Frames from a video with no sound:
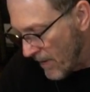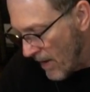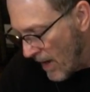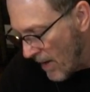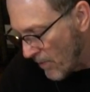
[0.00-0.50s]

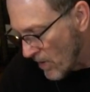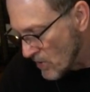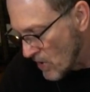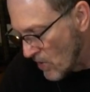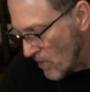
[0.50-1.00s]
and I'm going
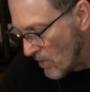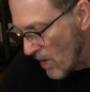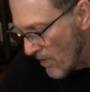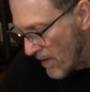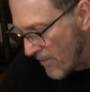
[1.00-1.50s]
to
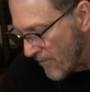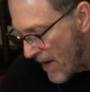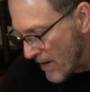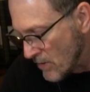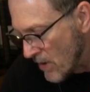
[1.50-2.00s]
tune the
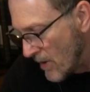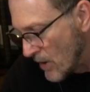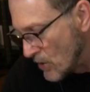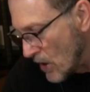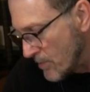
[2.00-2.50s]
fine tuning
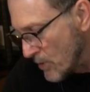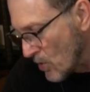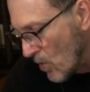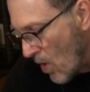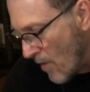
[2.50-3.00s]
adjustment
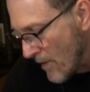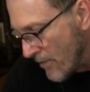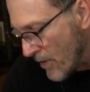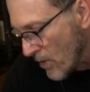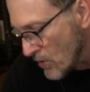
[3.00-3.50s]
screw on
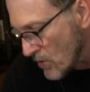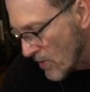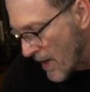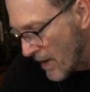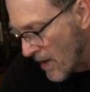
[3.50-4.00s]
that third
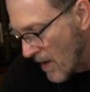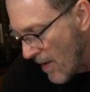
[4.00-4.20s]
string.